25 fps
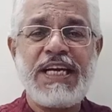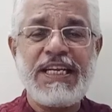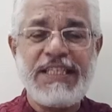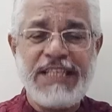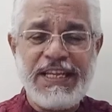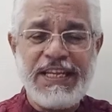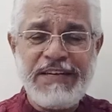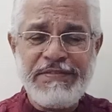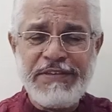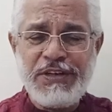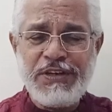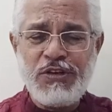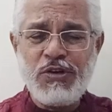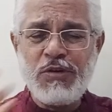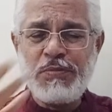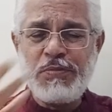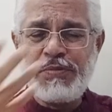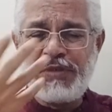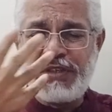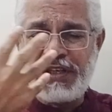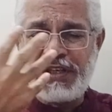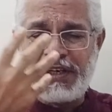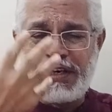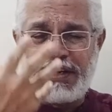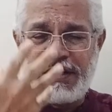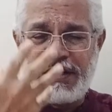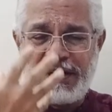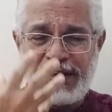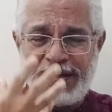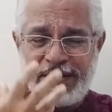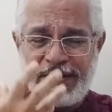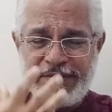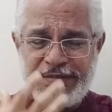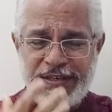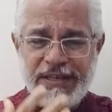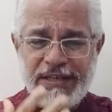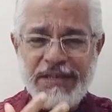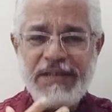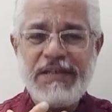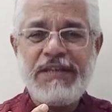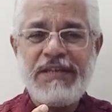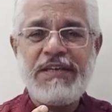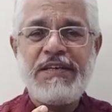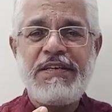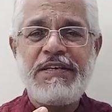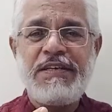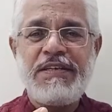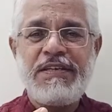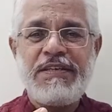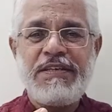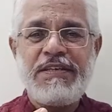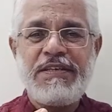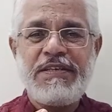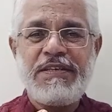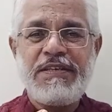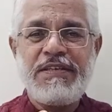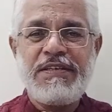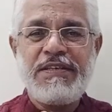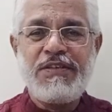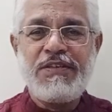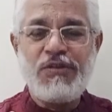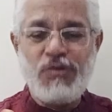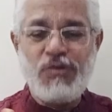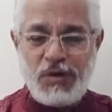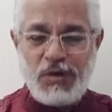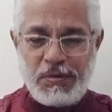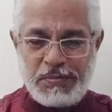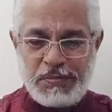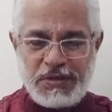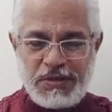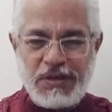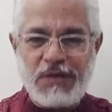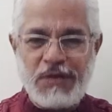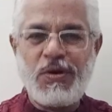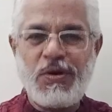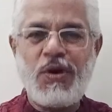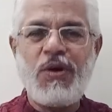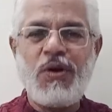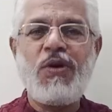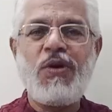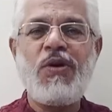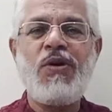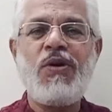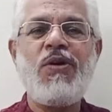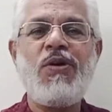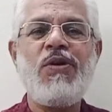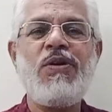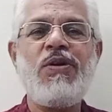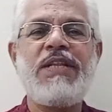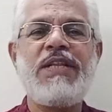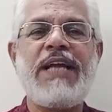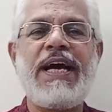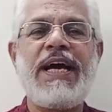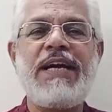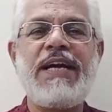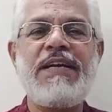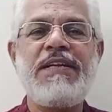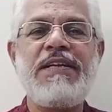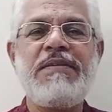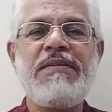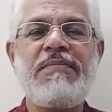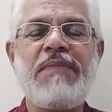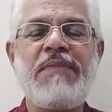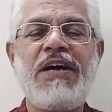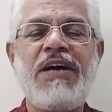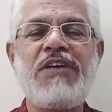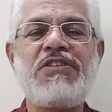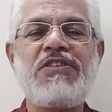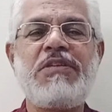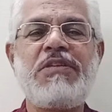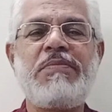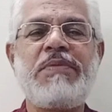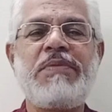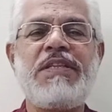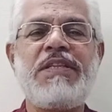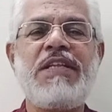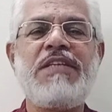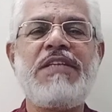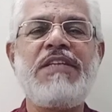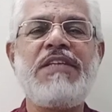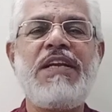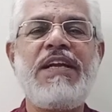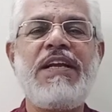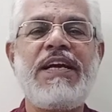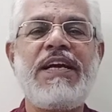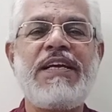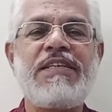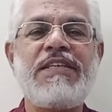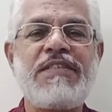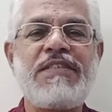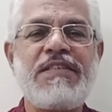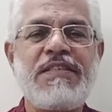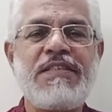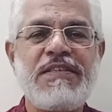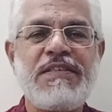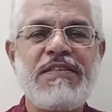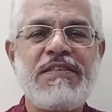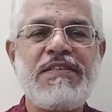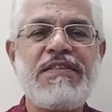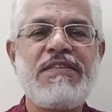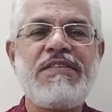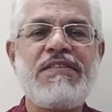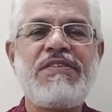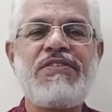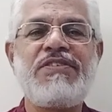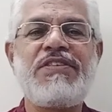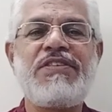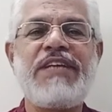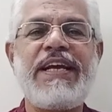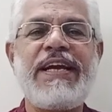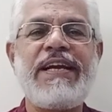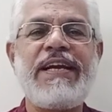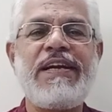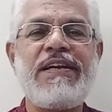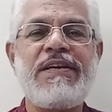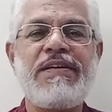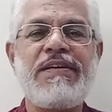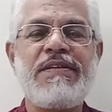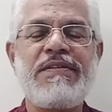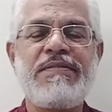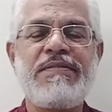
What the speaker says: And then when you observe, you'll observe all that Maharishi Patanjali has said.